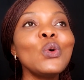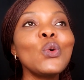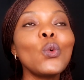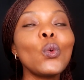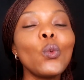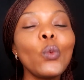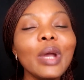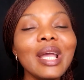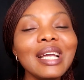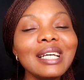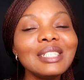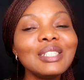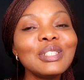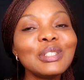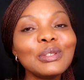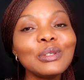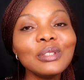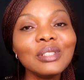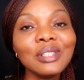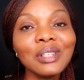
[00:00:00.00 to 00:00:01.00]
We
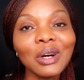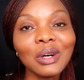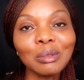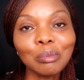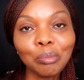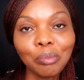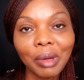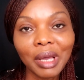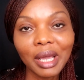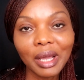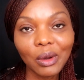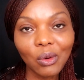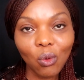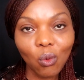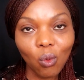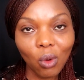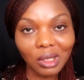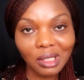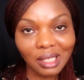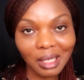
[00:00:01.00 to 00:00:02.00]
do not pay
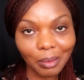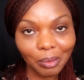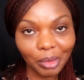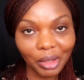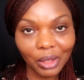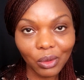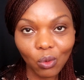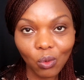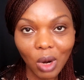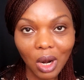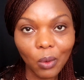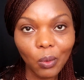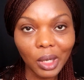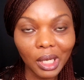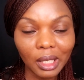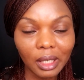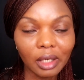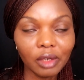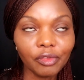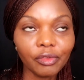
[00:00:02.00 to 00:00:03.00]
water bill where we
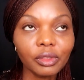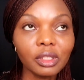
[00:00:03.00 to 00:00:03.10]
live.